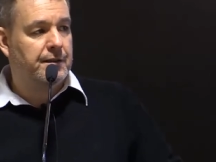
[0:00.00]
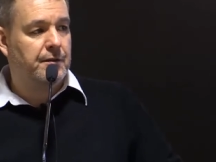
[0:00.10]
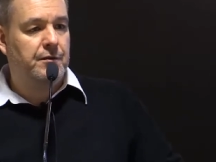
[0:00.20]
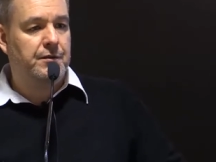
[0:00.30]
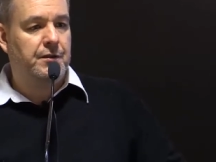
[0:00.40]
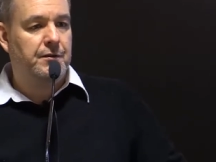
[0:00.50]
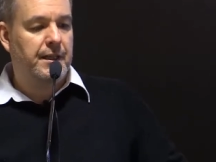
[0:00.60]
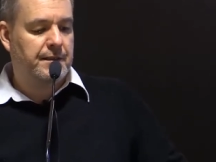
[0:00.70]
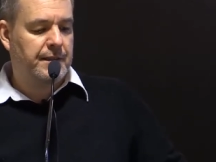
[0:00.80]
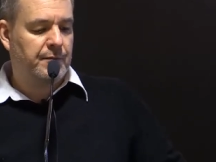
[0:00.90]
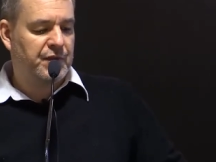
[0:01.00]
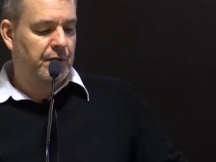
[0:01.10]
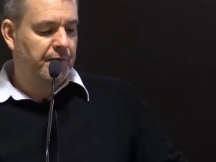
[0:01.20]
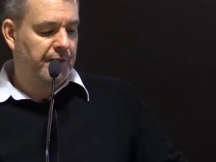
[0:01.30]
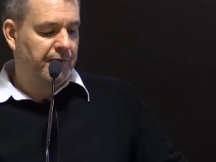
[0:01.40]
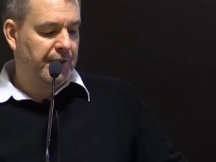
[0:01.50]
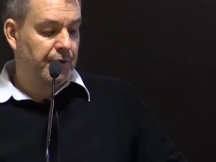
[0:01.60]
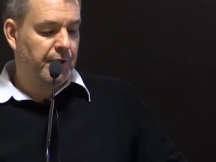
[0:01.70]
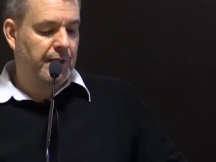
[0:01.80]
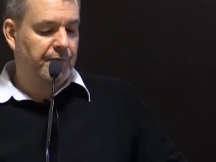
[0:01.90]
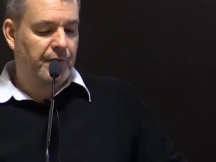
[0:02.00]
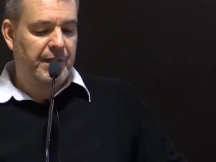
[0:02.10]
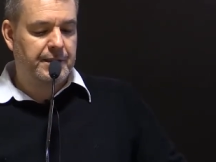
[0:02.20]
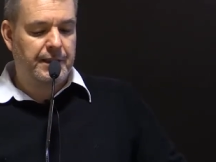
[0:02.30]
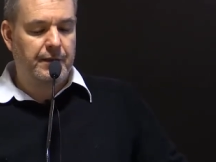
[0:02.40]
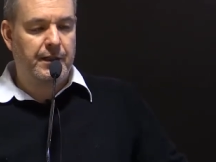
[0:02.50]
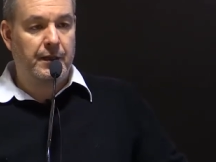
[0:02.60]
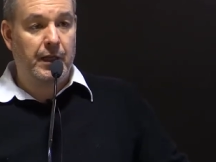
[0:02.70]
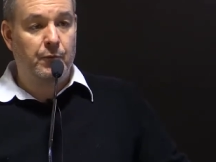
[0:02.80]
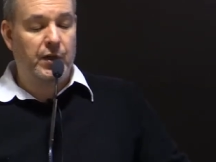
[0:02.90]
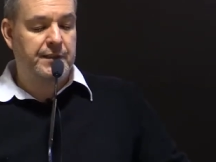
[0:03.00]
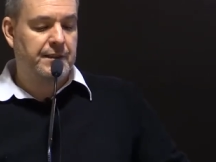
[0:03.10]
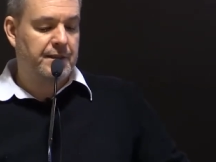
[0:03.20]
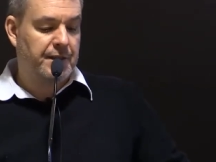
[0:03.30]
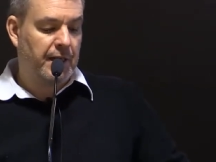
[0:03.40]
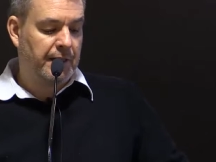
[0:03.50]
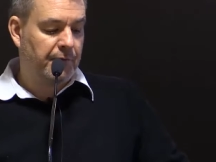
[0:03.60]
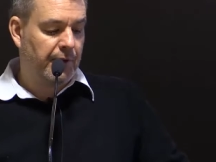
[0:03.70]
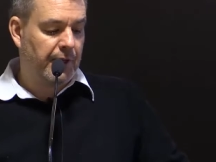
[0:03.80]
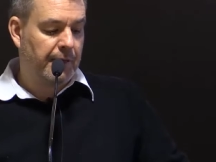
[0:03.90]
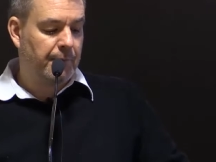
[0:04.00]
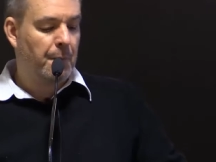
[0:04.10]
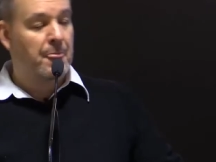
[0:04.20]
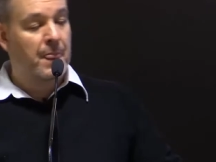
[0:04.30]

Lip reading: to get some sort of inventory information. It wasn't designed for that.